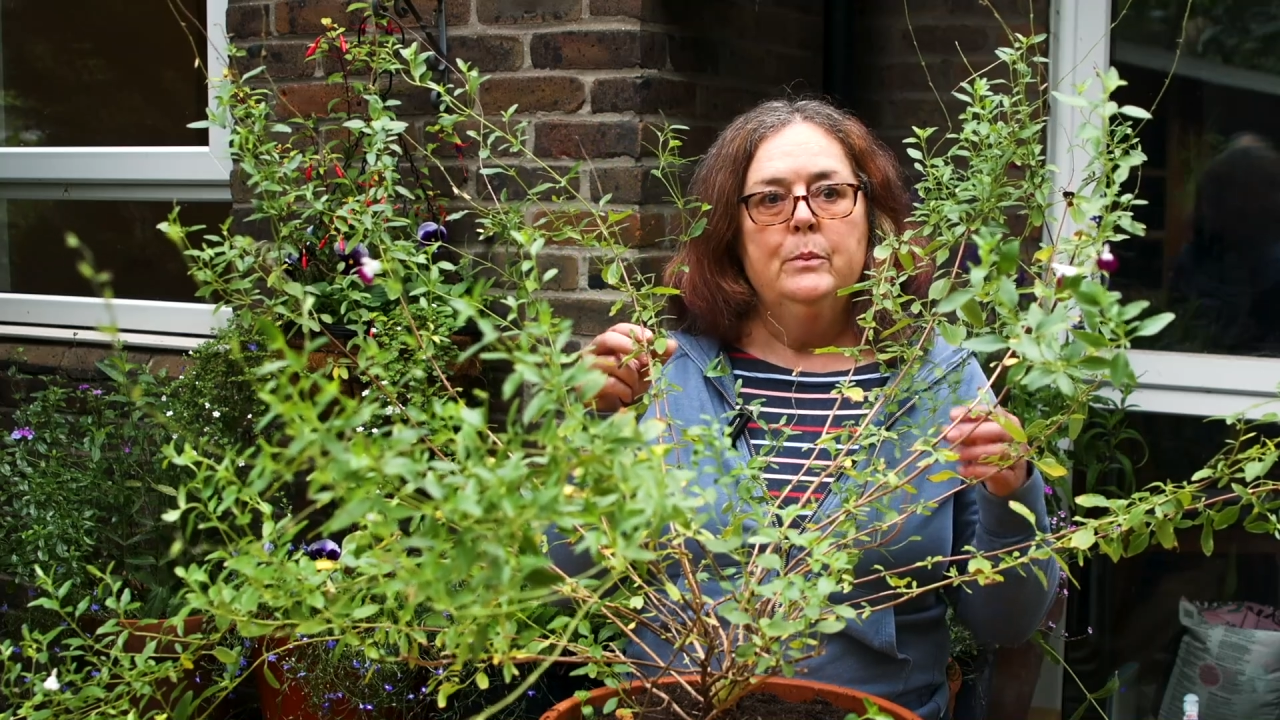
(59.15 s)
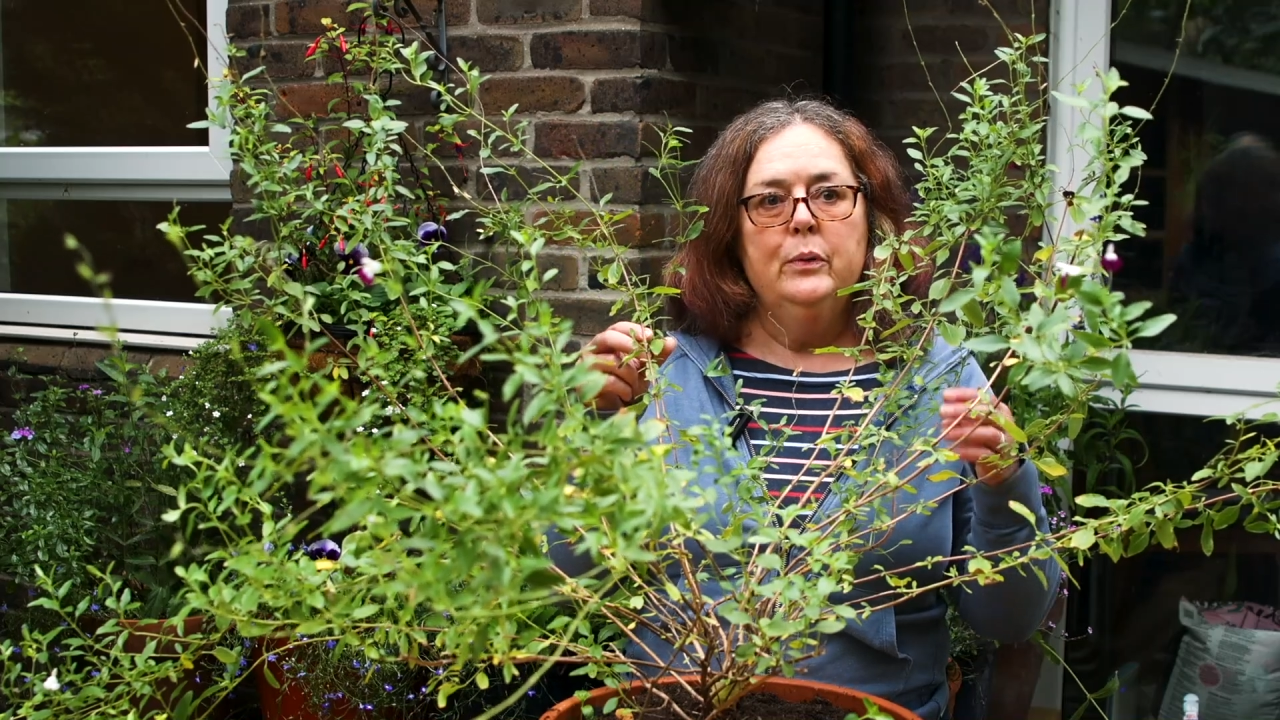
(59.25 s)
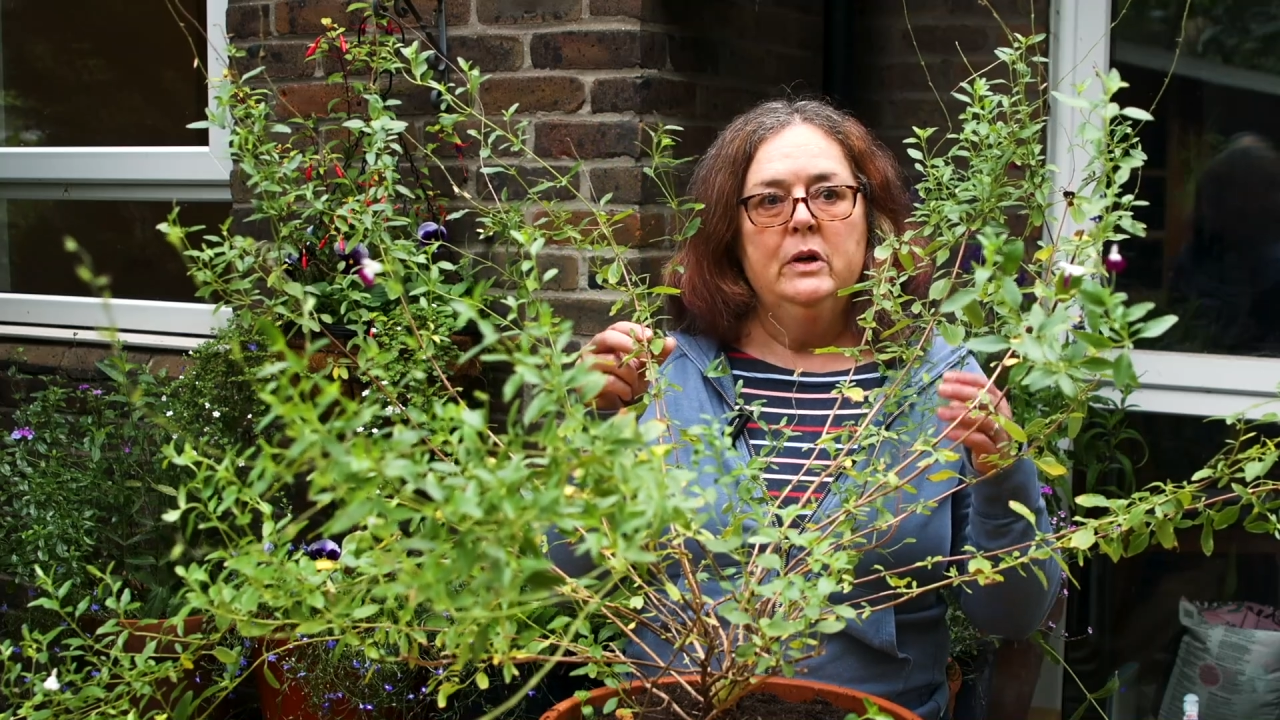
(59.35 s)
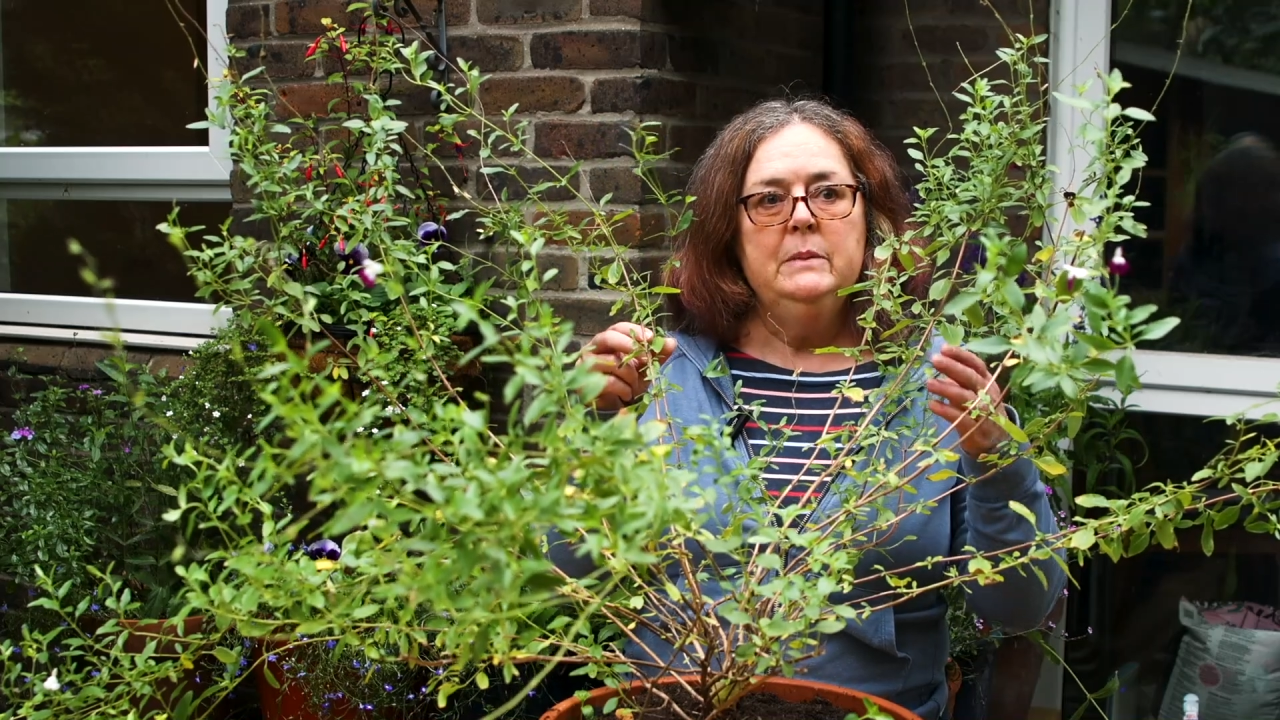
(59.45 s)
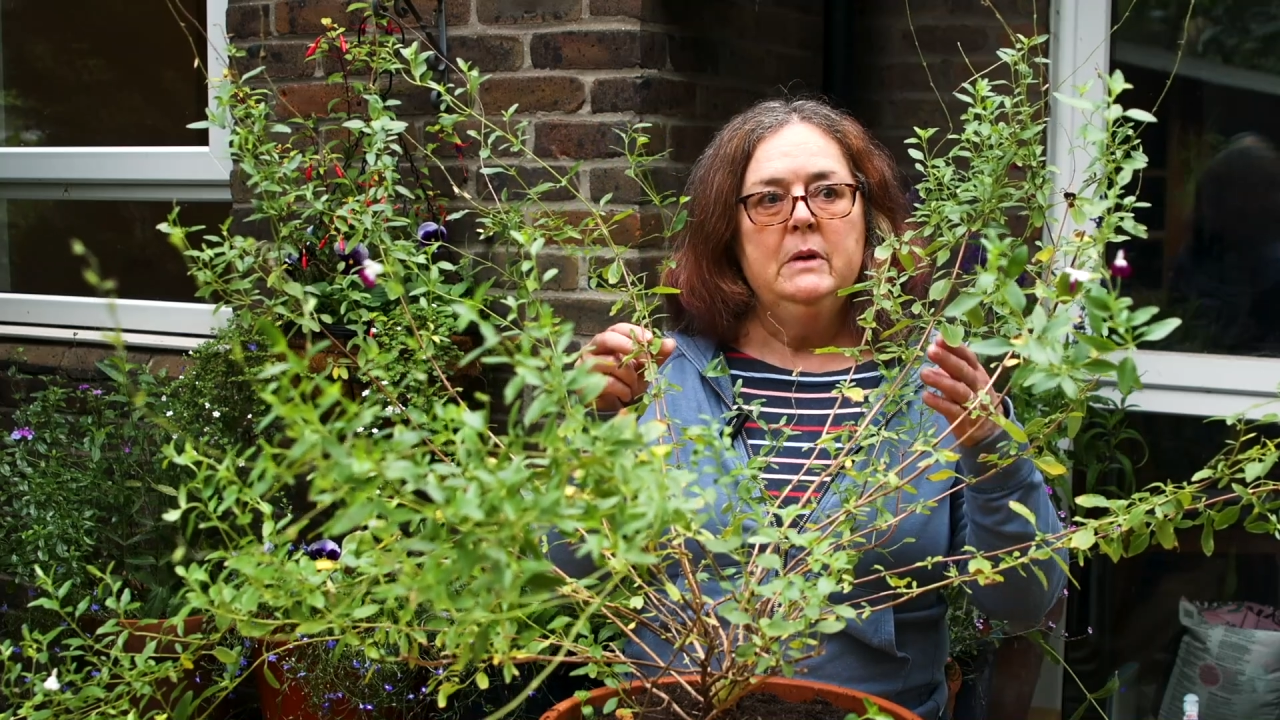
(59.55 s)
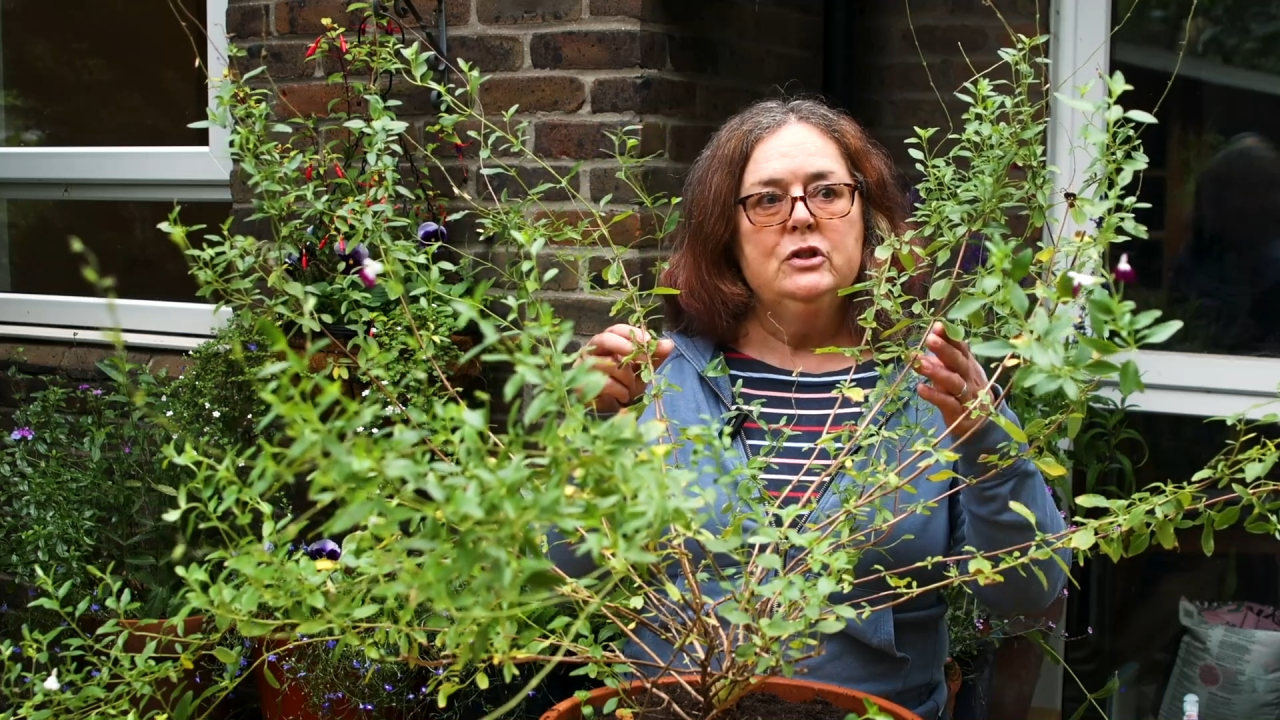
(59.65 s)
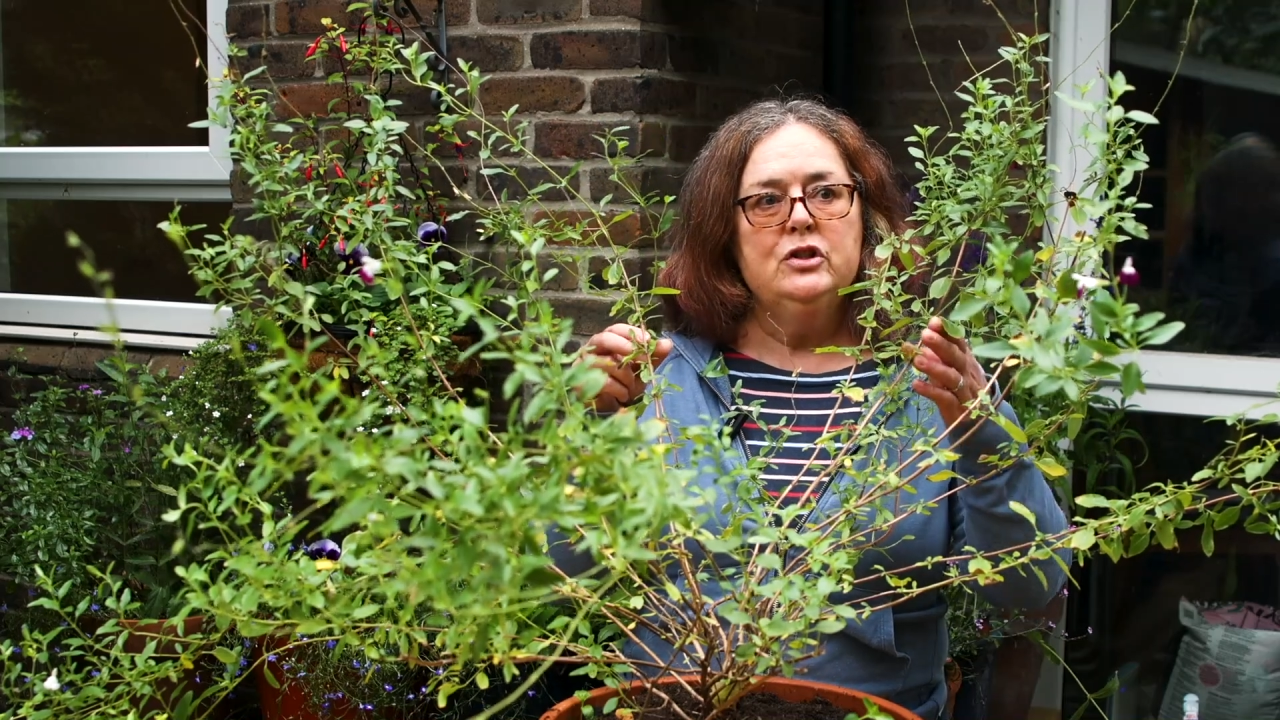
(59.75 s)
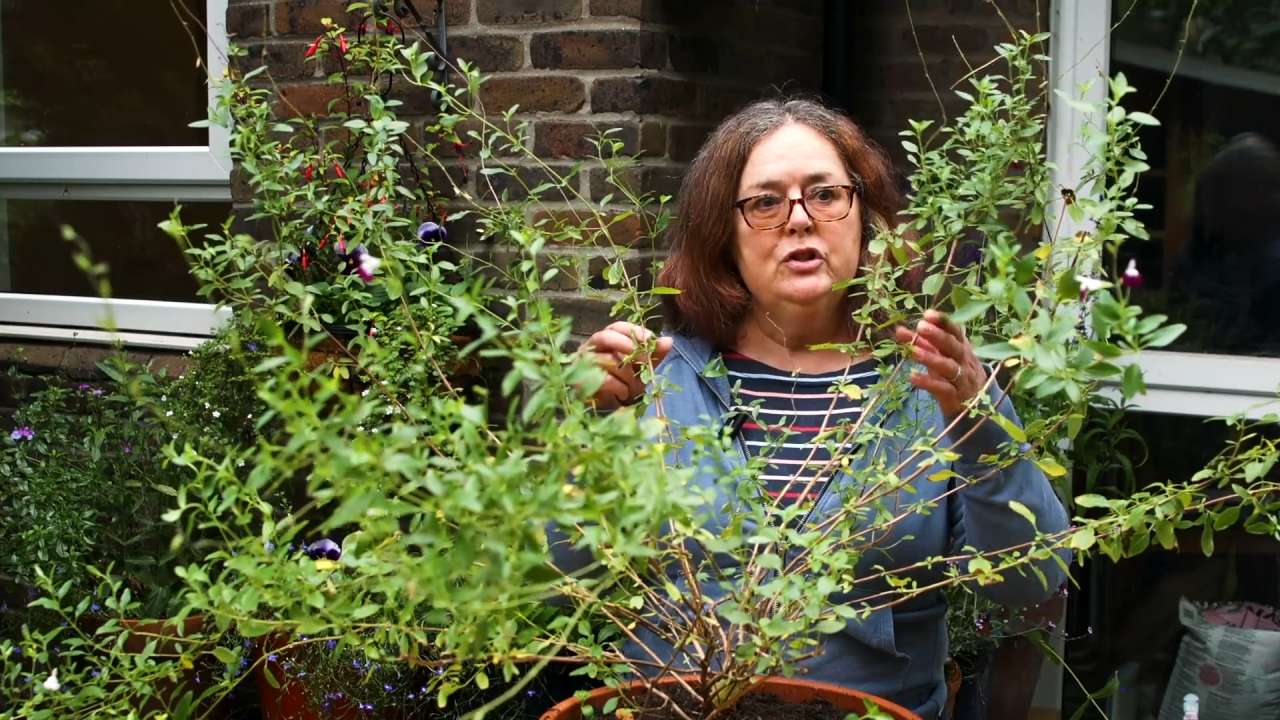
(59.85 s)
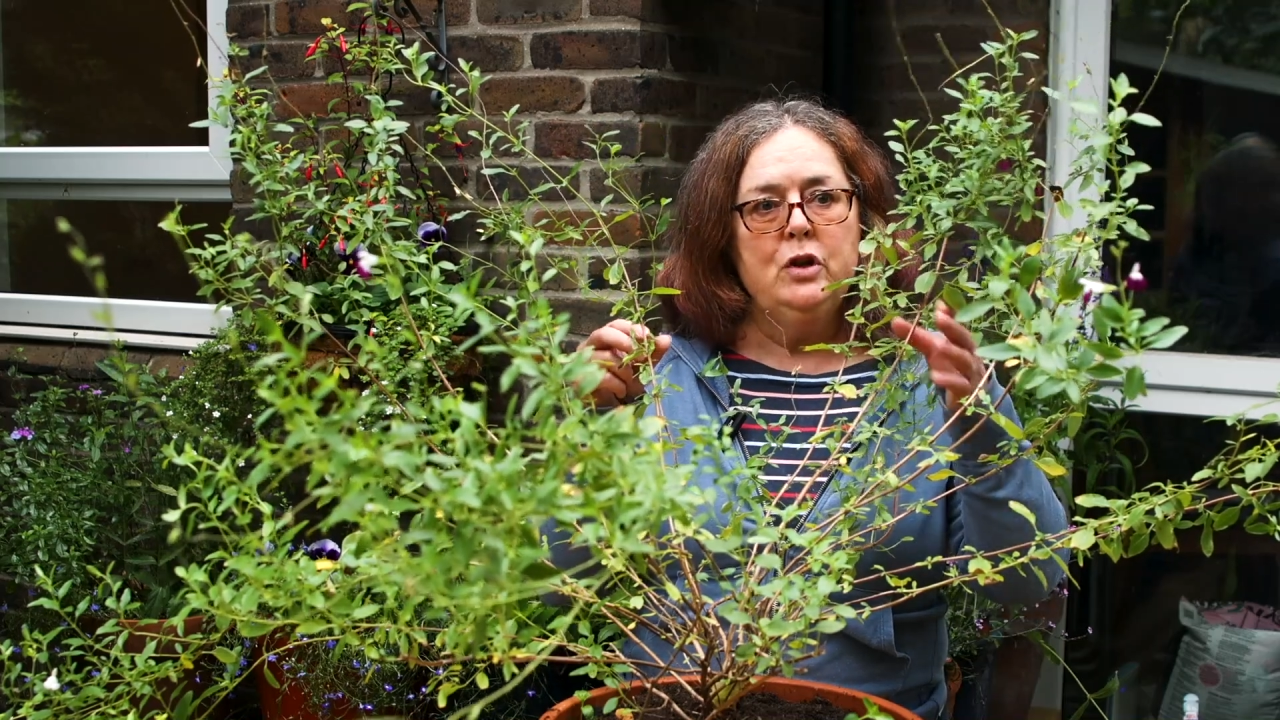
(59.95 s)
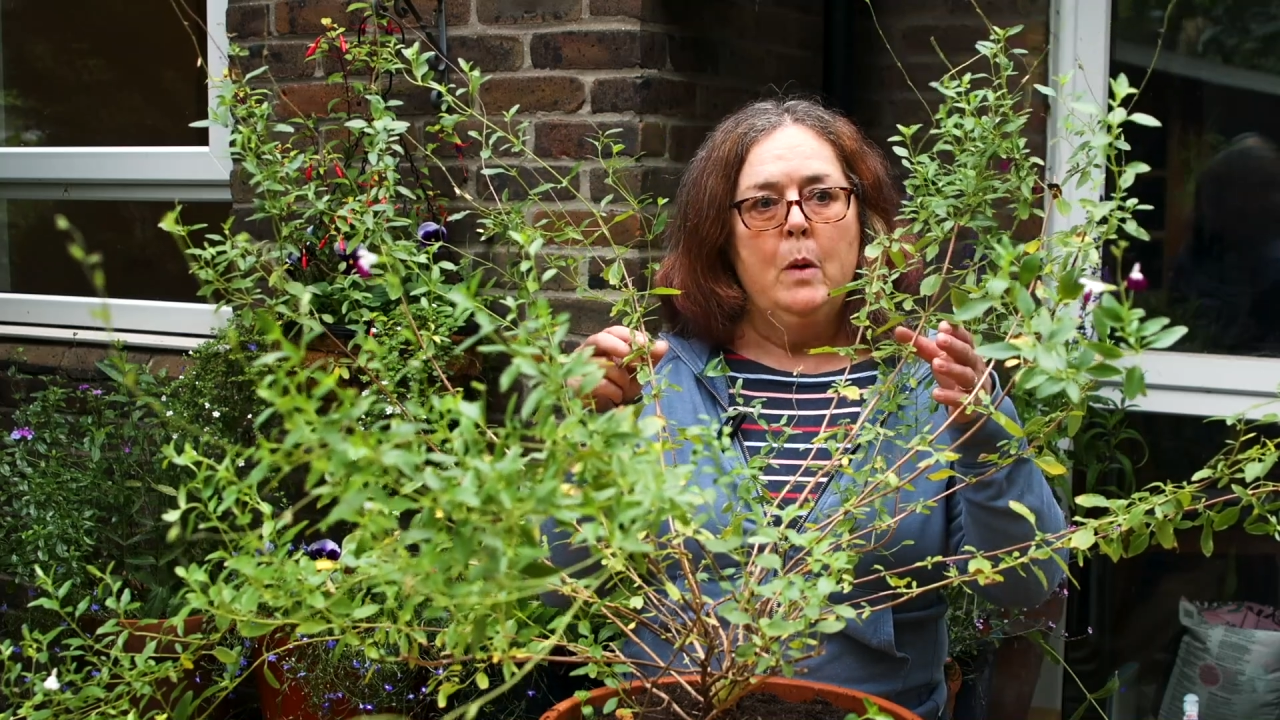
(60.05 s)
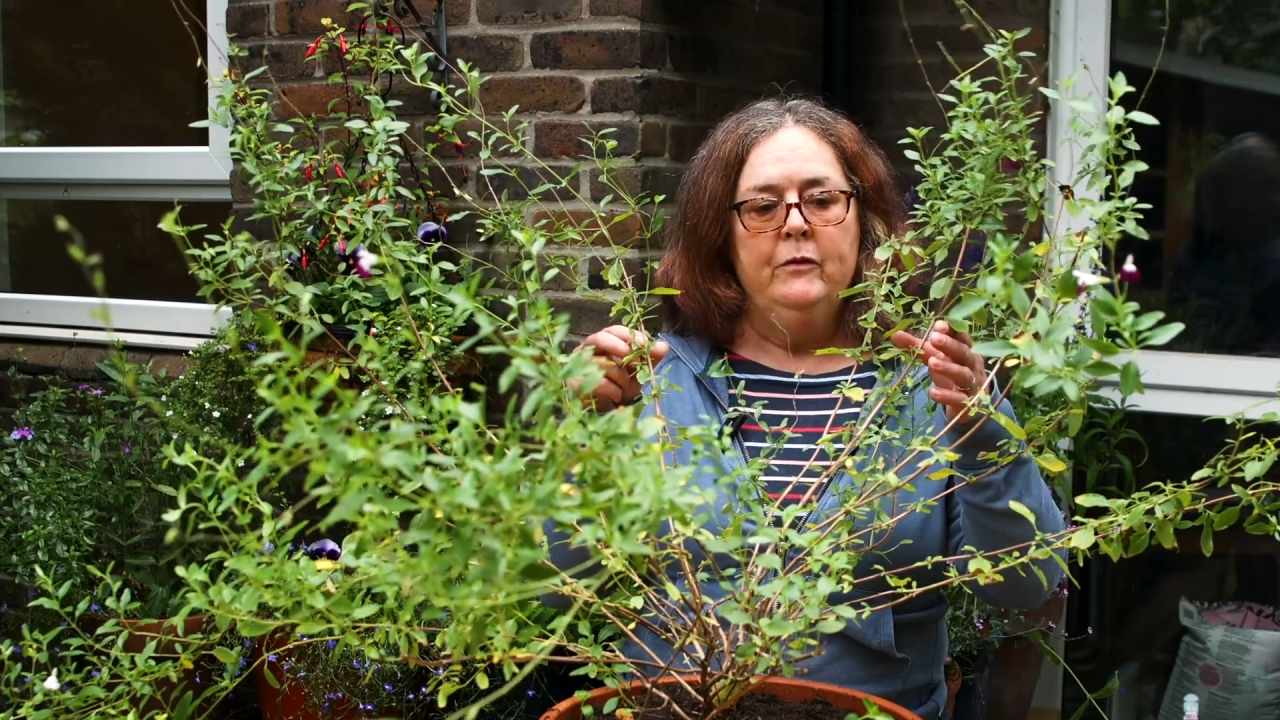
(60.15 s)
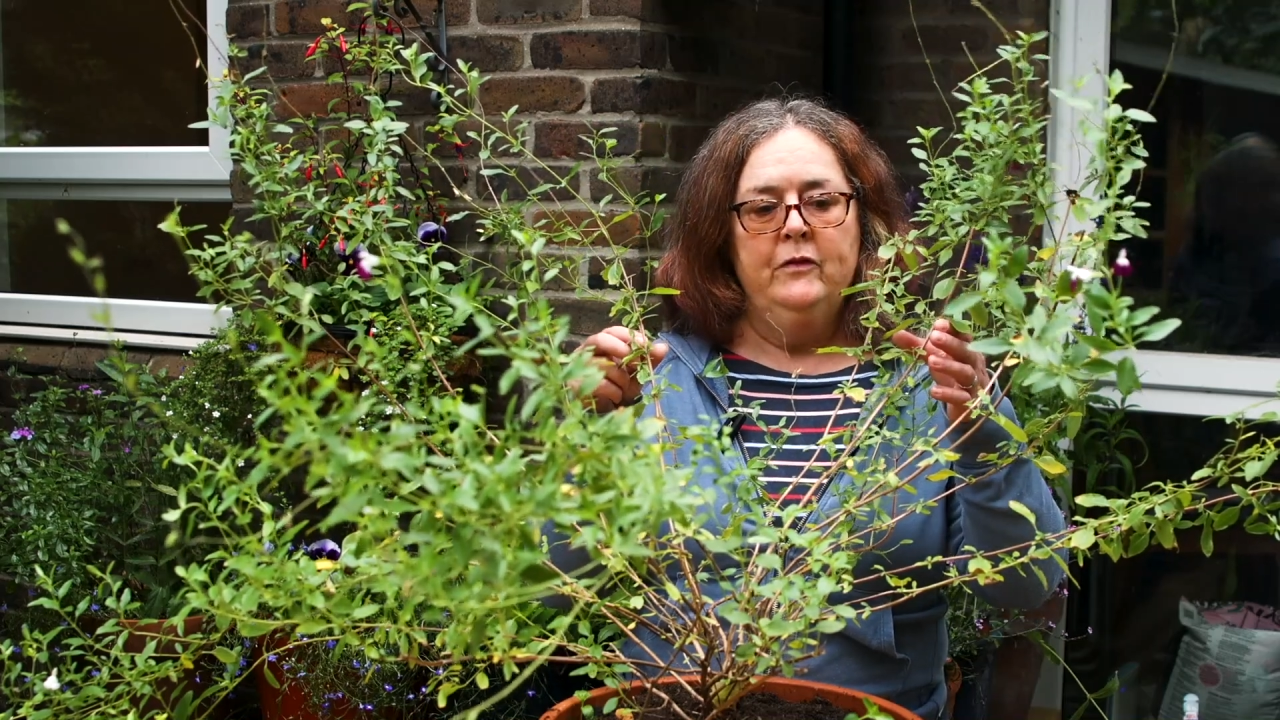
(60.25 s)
pretty much stopped